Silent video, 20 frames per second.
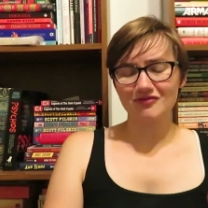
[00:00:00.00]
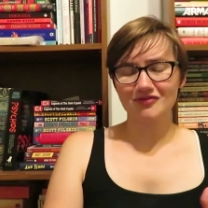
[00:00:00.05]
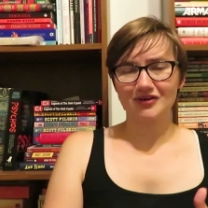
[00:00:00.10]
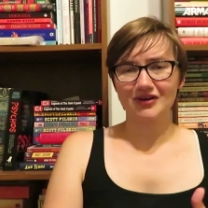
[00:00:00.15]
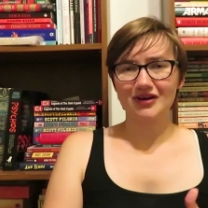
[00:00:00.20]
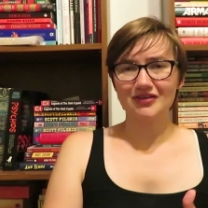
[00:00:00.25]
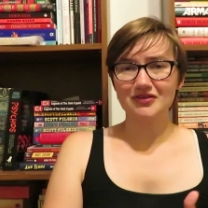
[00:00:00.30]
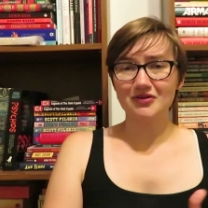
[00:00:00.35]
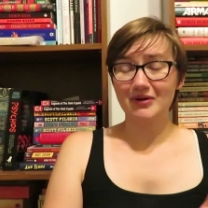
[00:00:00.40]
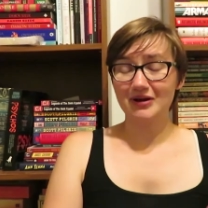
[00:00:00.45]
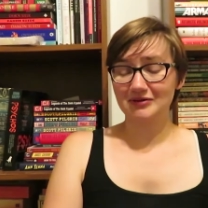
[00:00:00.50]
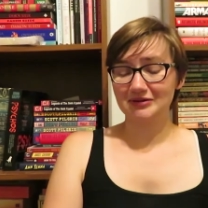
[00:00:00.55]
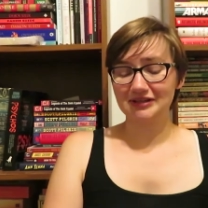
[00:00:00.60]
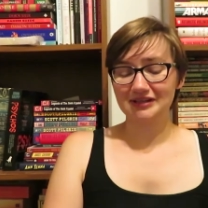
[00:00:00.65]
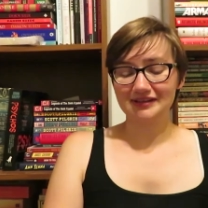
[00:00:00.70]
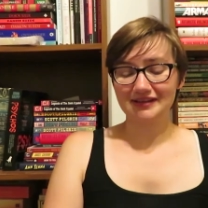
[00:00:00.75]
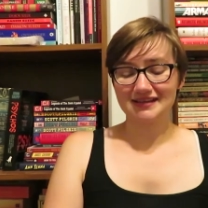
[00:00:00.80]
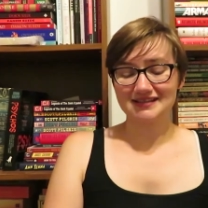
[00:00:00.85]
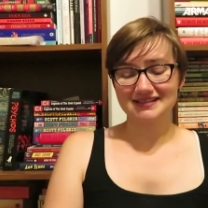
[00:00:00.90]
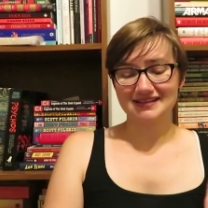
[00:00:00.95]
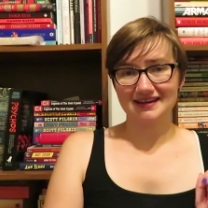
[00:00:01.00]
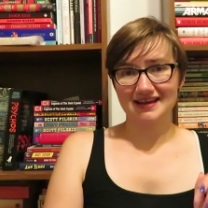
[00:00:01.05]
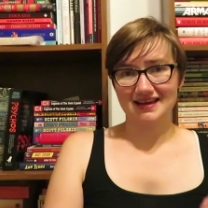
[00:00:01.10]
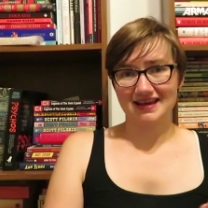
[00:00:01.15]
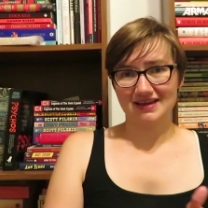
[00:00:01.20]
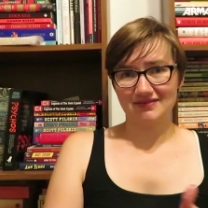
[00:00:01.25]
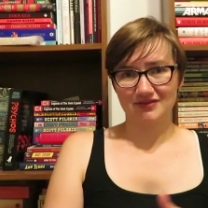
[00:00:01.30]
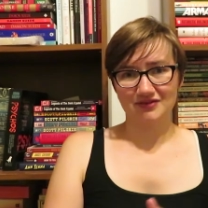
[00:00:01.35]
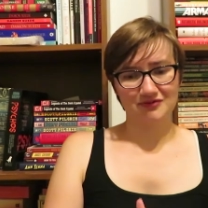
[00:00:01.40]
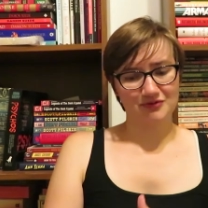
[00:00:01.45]
Overall though, I really liked it. I
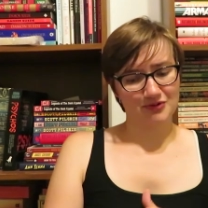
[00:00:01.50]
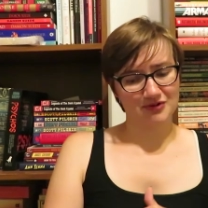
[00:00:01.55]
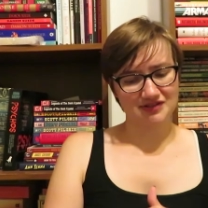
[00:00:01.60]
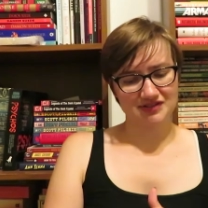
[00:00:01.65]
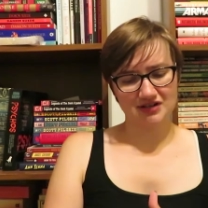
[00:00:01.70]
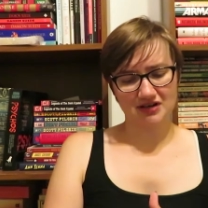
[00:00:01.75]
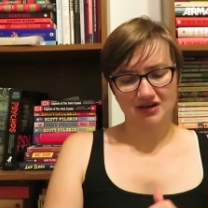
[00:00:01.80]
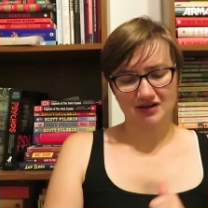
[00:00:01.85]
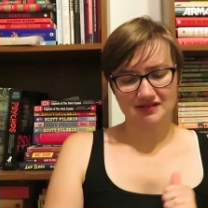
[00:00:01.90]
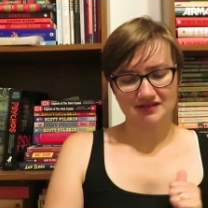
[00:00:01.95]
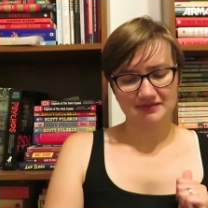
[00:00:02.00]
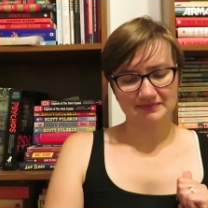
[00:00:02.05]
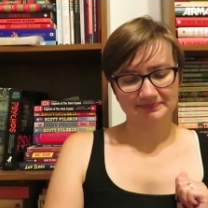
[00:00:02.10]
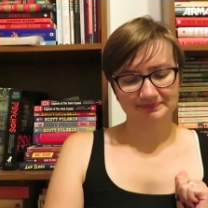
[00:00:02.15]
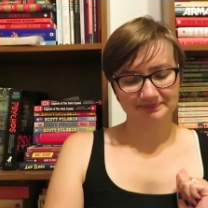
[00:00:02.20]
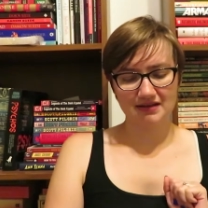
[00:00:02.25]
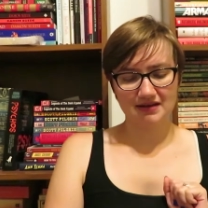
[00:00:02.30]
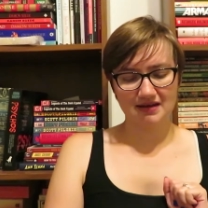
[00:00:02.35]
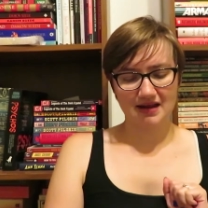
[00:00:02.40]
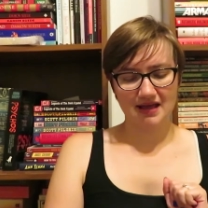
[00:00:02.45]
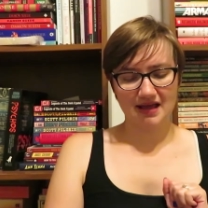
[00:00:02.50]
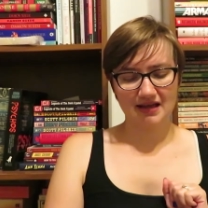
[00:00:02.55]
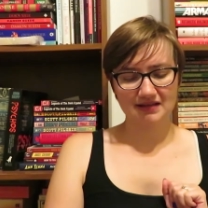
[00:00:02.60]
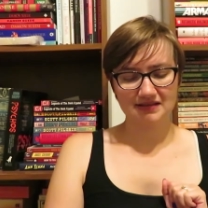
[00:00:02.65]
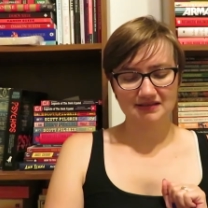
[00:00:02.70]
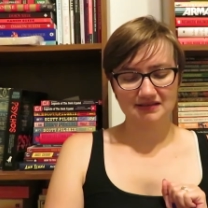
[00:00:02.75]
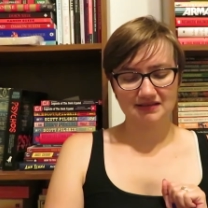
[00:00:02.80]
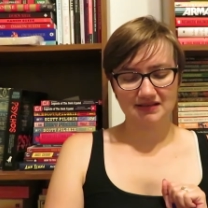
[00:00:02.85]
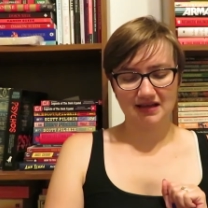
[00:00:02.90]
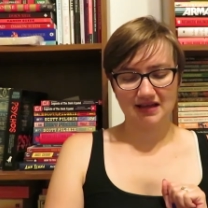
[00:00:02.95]
gave it 4 stars. And
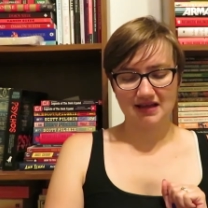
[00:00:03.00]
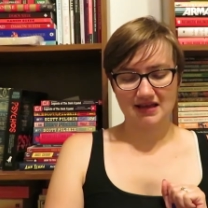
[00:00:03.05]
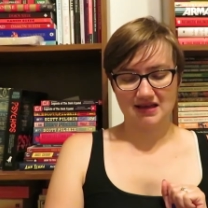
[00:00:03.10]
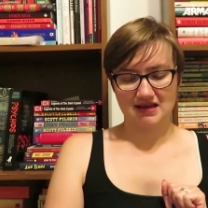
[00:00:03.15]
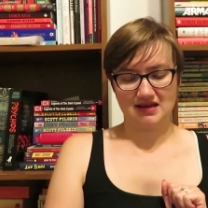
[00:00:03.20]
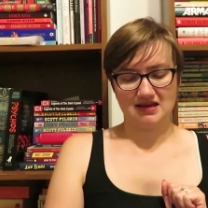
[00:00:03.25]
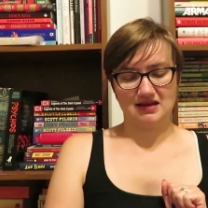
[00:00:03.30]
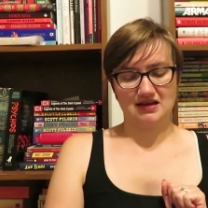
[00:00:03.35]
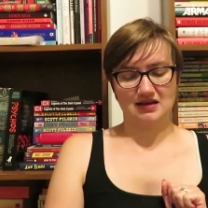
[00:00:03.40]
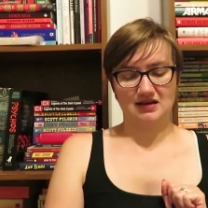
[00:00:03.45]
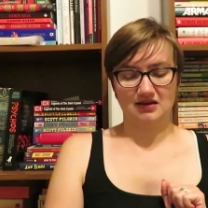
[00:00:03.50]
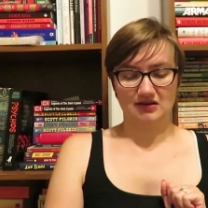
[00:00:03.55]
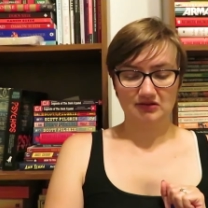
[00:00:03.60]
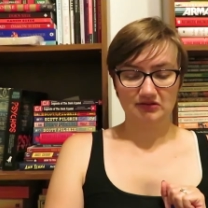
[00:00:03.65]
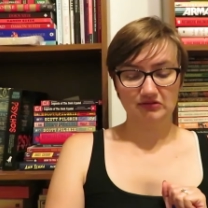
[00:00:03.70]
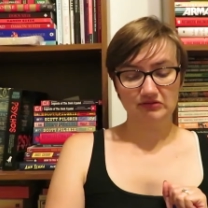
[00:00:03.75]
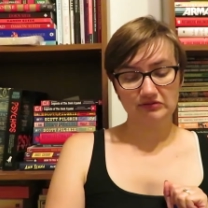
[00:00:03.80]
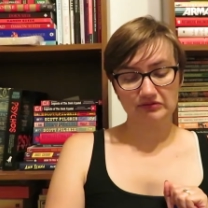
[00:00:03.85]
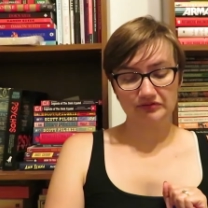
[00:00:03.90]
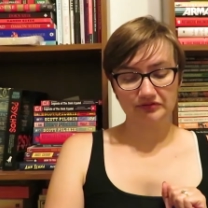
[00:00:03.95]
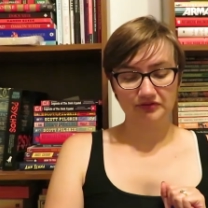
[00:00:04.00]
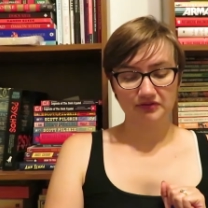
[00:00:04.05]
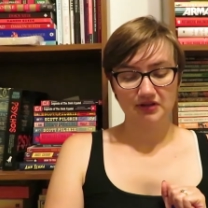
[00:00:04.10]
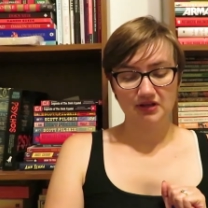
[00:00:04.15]
next I have